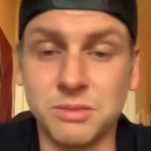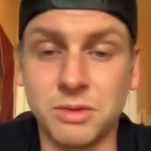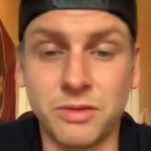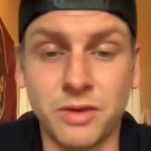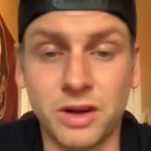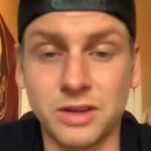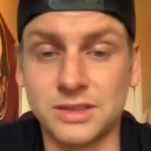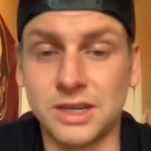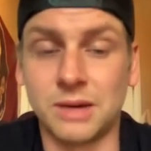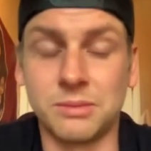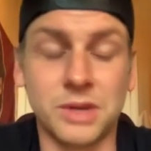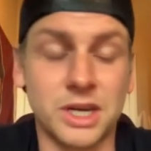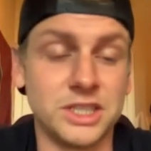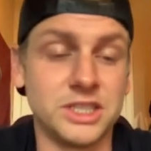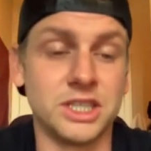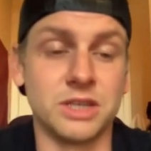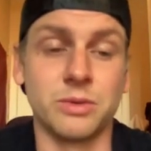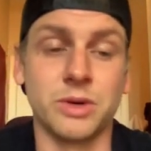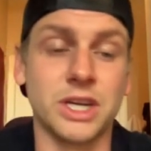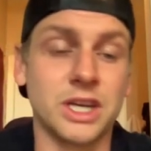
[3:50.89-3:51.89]
of all time
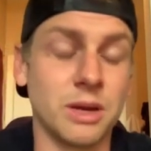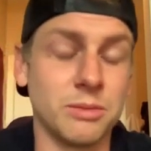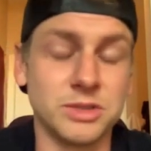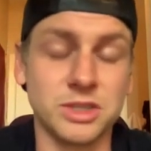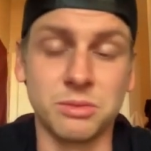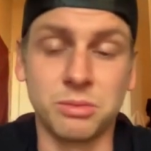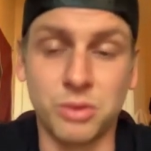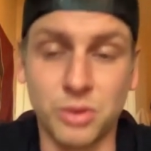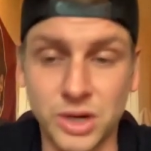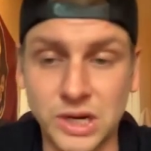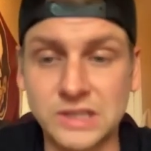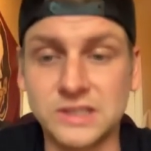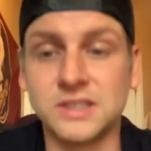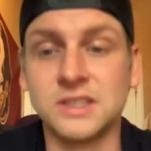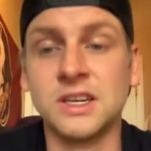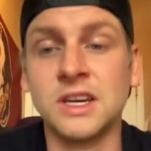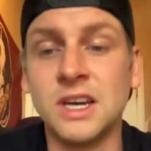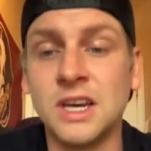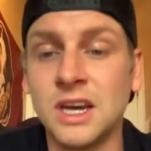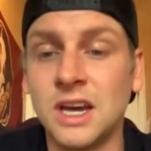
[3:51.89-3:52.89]
last year when it comes to points.